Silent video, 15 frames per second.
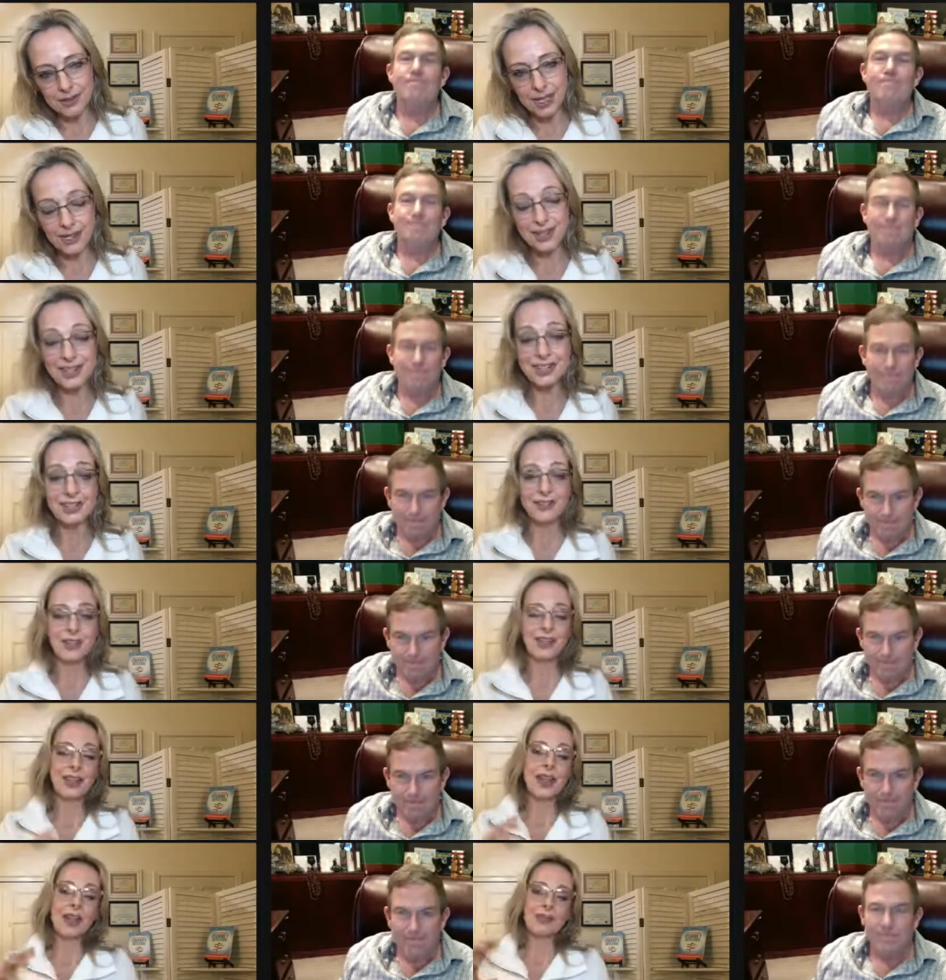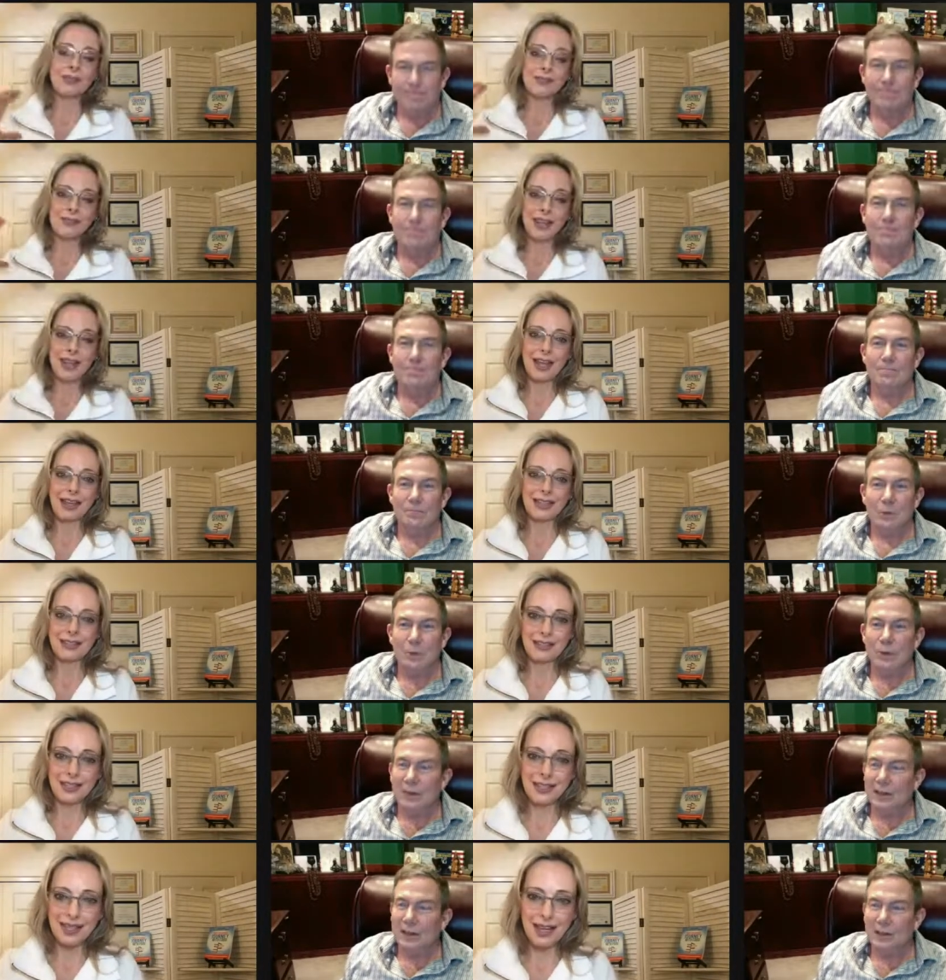Speaker 1: areas of your life. And
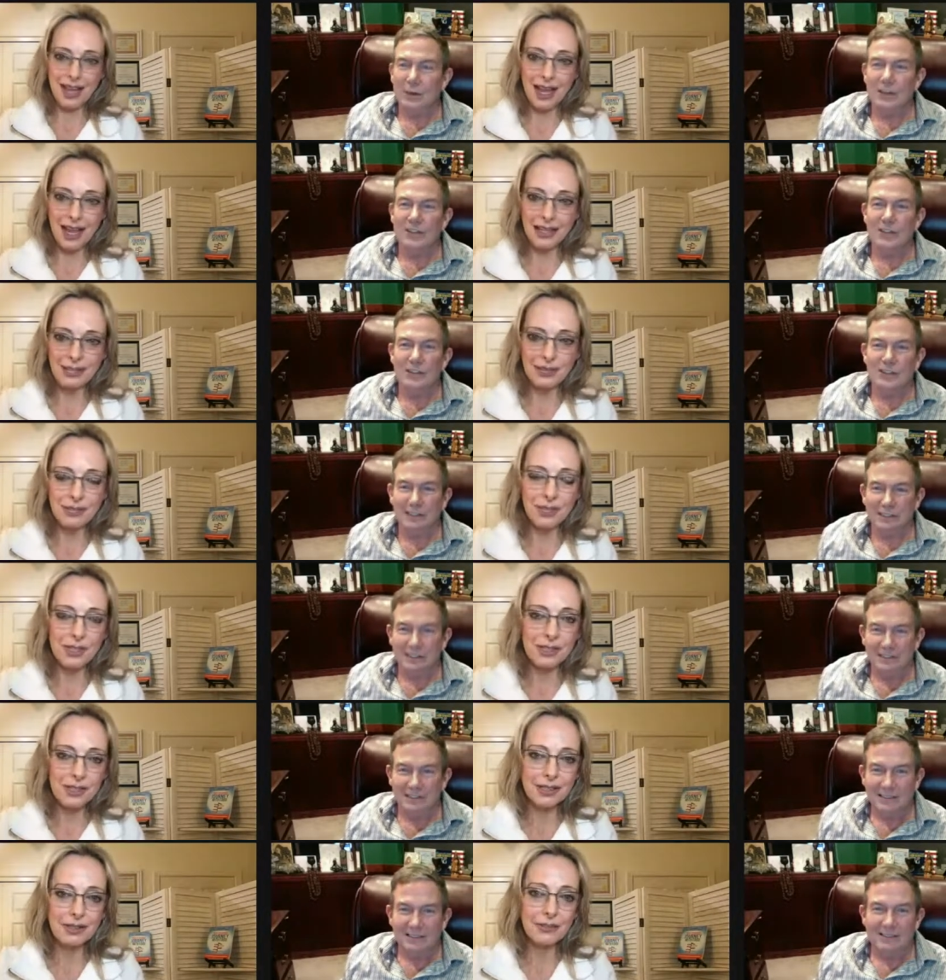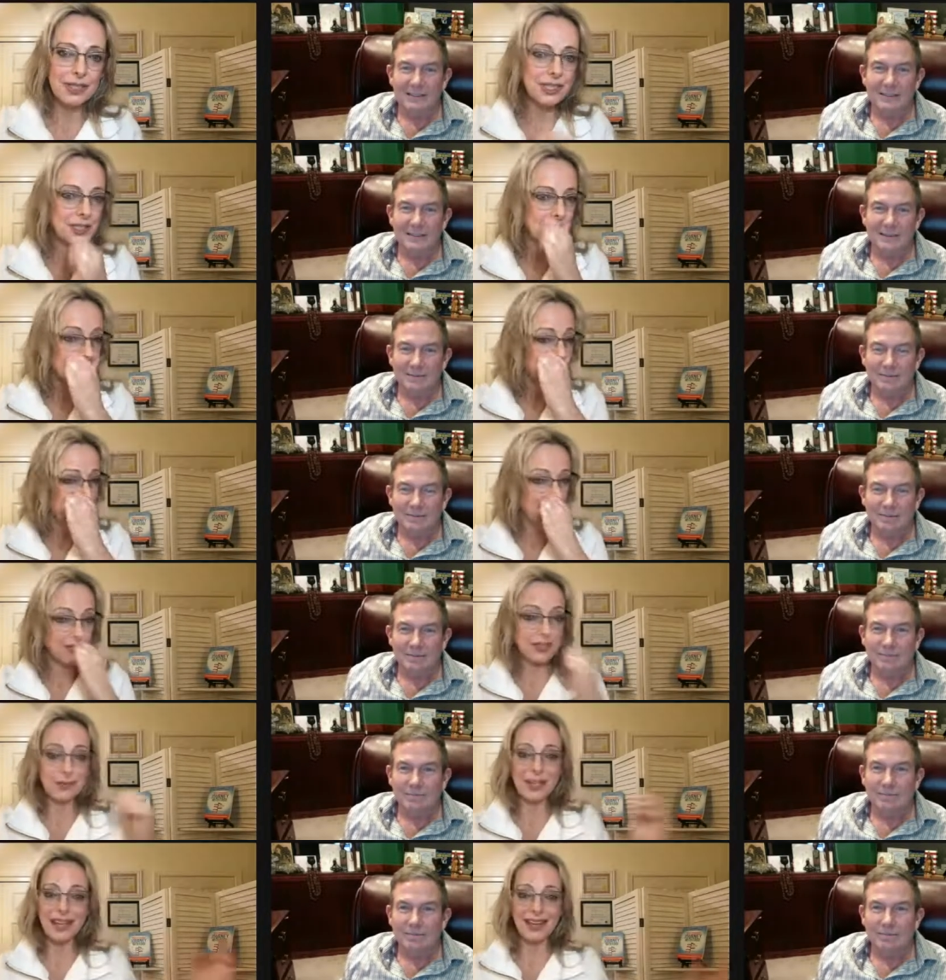and we we don't have
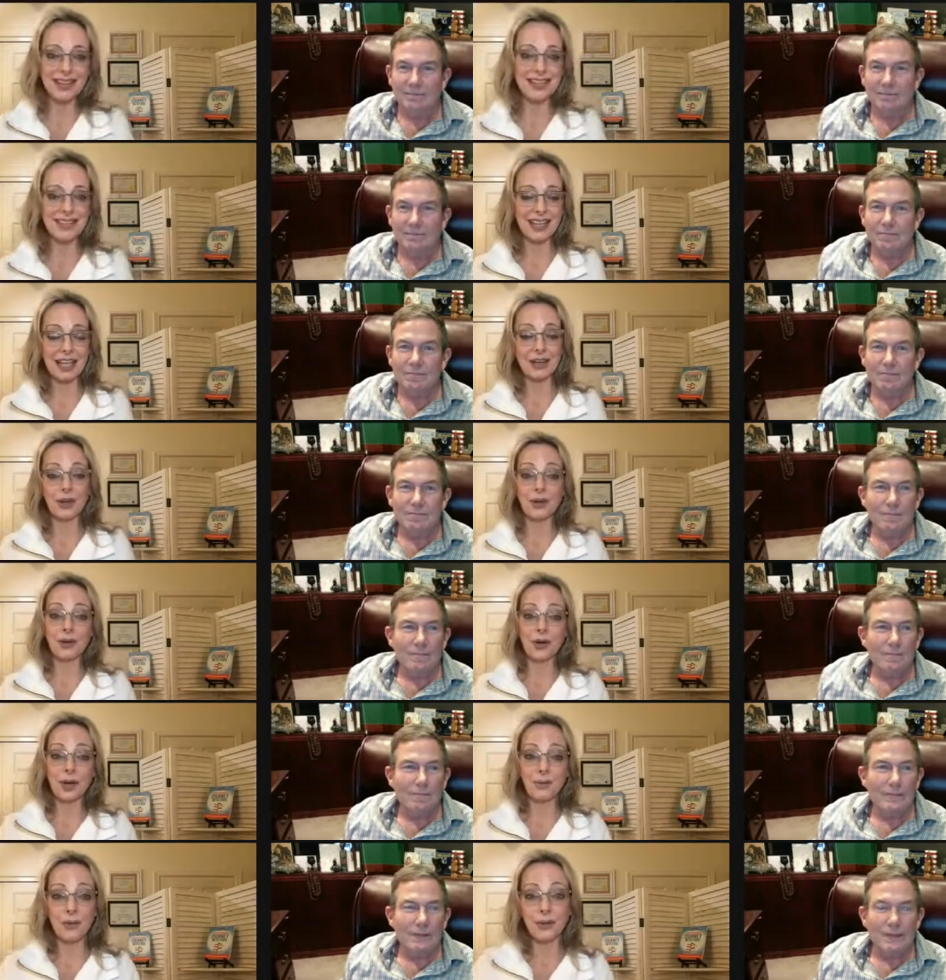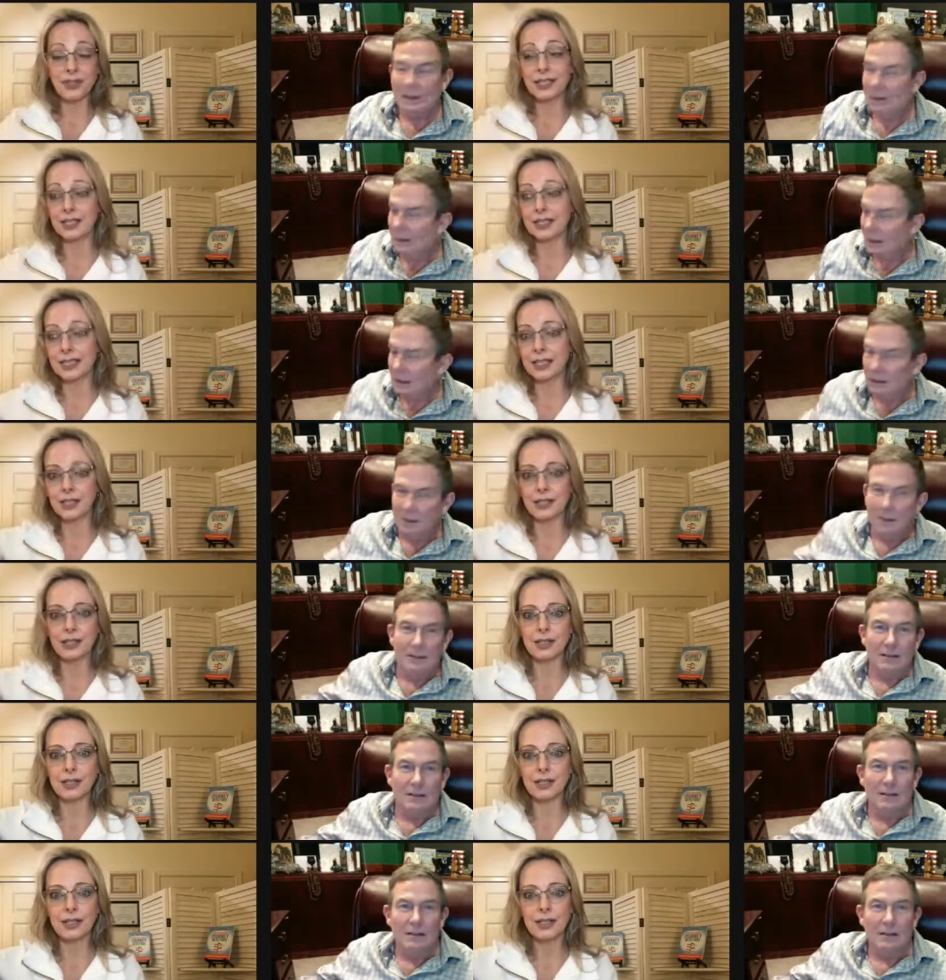to be isolated. Oh, I'm only a
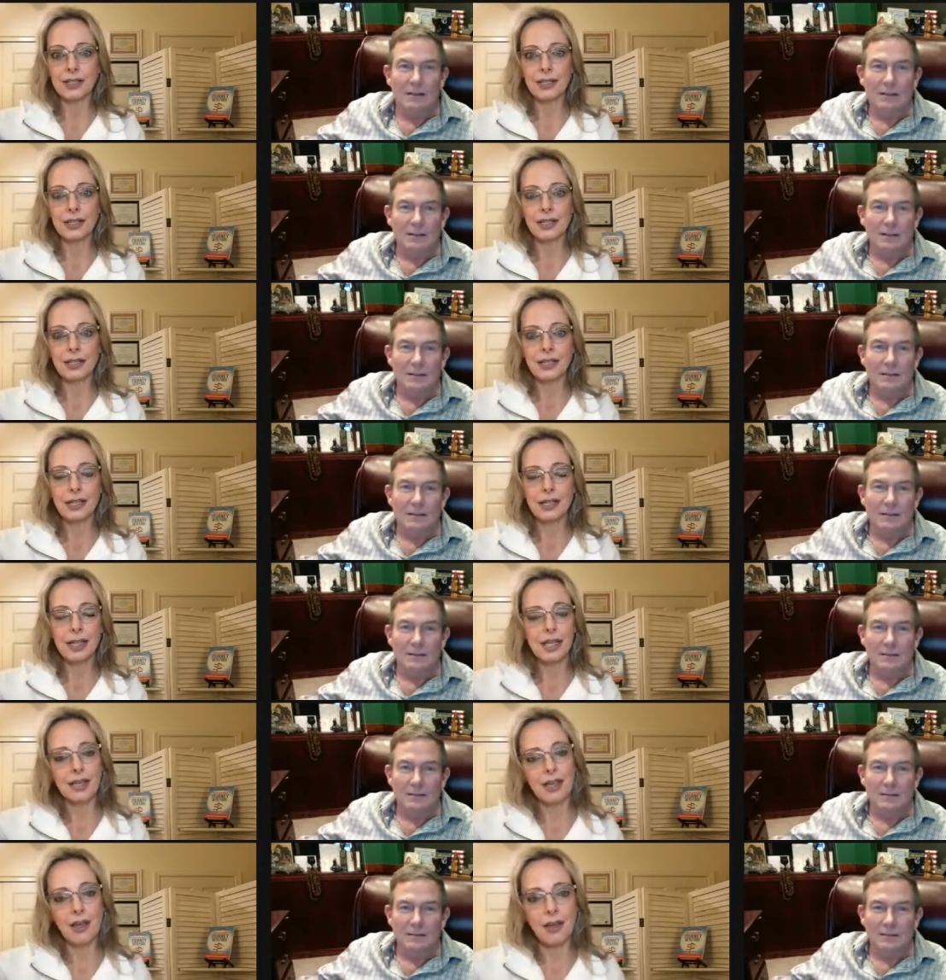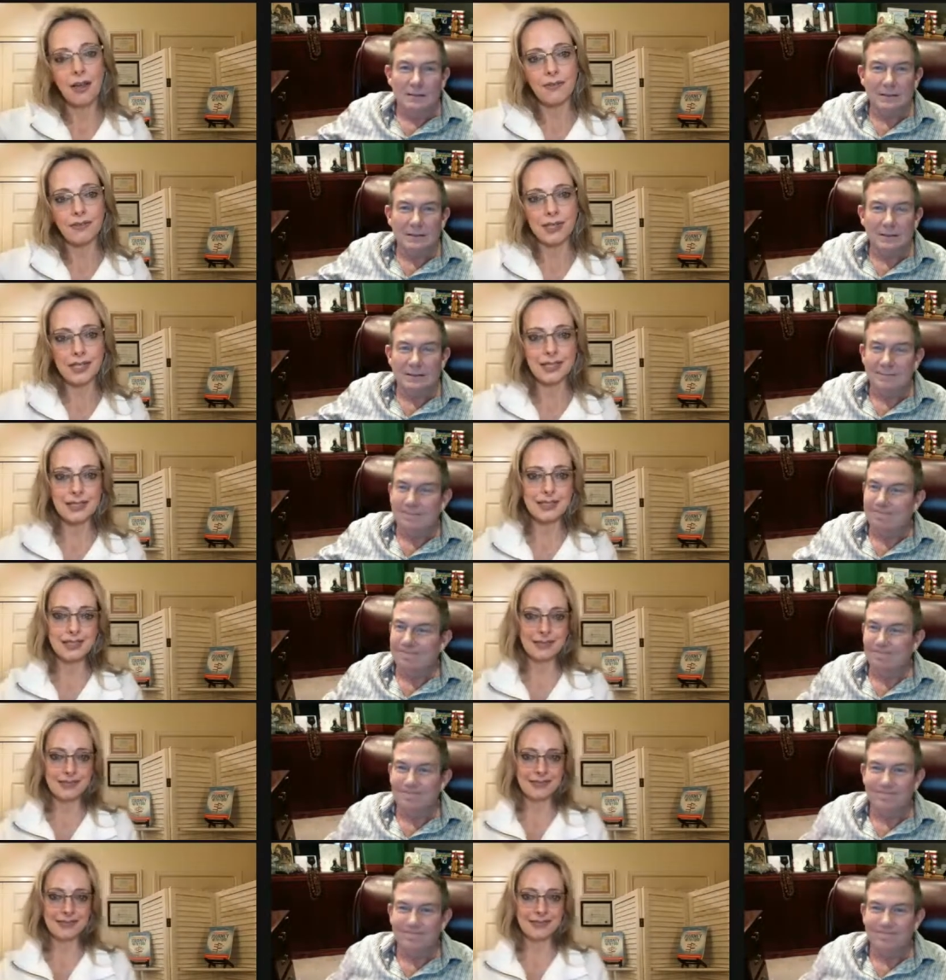leader in the office.